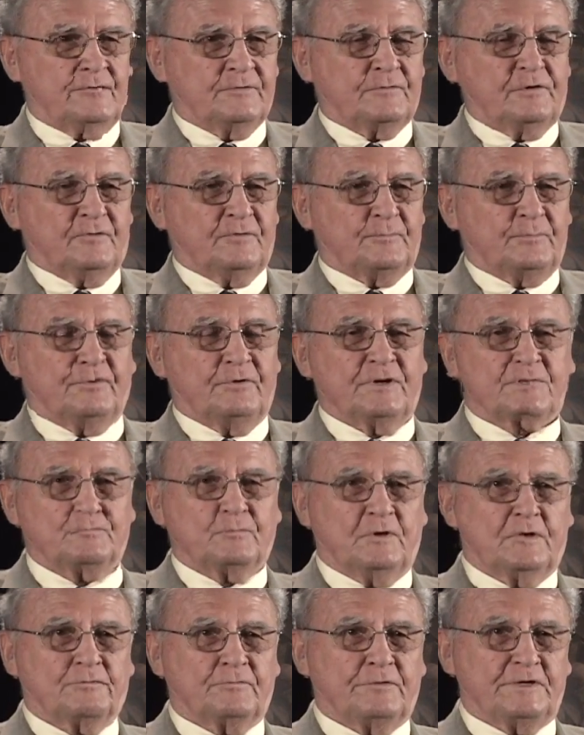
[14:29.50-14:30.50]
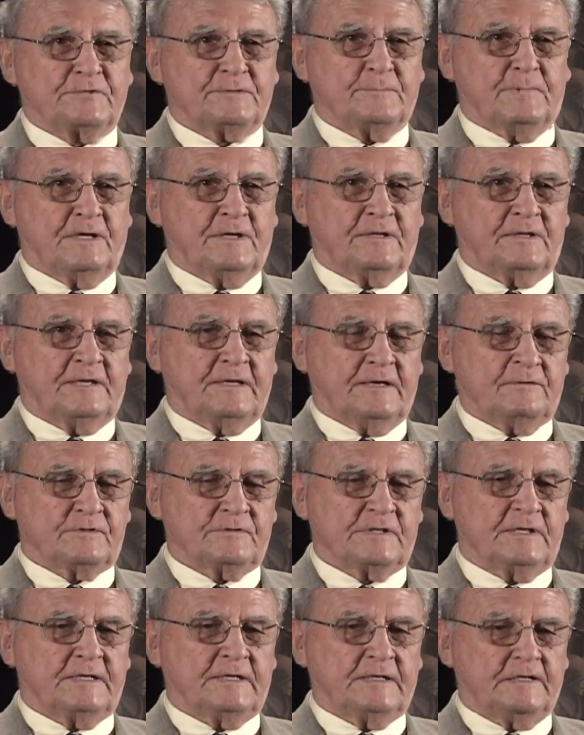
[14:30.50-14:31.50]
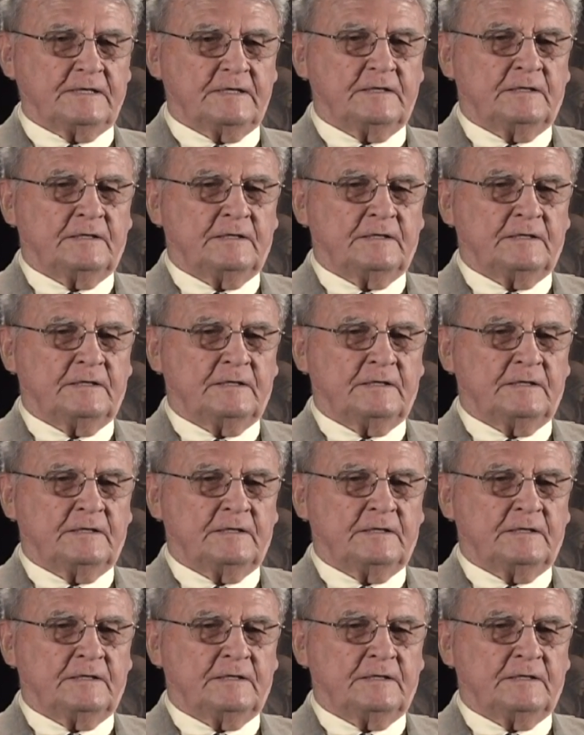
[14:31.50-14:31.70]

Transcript: 12 points, one for each month, and that was it.